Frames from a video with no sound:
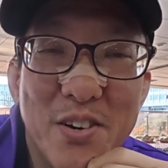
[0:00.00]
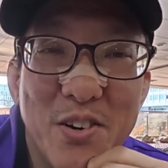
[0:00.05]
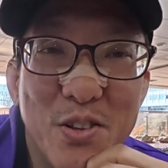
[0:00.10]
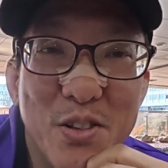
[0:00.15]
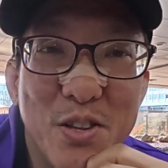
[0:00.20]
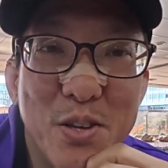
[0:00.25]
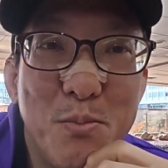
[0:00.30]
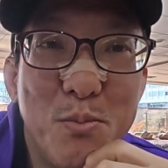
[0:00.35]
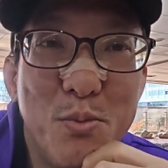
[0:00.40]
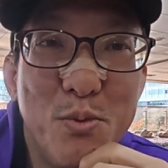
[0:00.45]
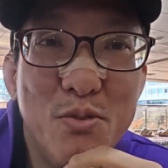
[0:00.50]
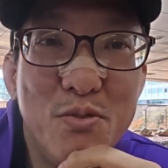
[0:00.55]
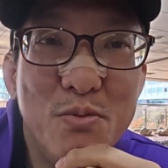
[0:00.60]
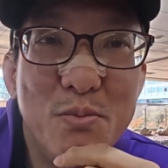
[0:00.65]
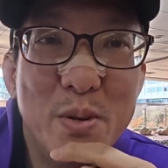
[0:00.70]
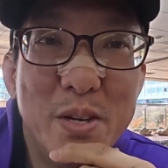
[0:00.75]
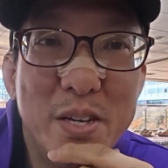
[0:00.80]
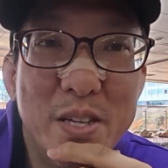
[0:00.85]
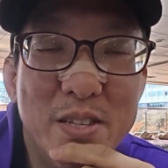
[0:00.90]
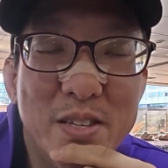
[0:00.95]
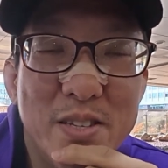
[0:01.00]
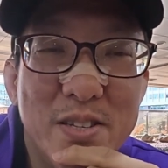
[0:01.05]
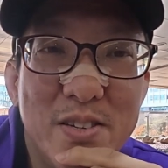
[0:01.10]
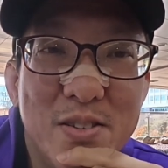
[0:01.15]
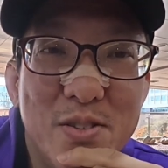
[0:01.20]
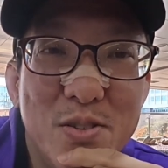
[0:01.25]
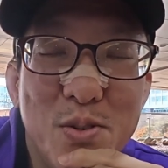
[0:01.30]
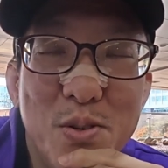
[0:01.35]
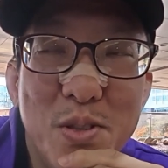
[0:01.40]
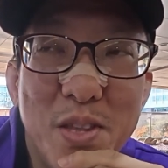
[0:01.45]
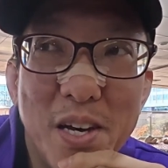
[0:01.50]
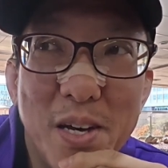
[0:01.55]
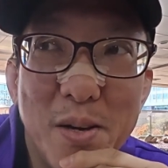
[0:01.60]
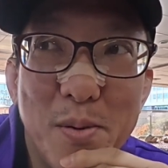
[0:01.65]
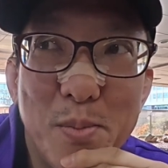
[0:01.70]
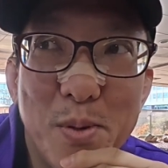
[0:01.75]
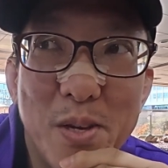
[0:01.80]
early movement to do that,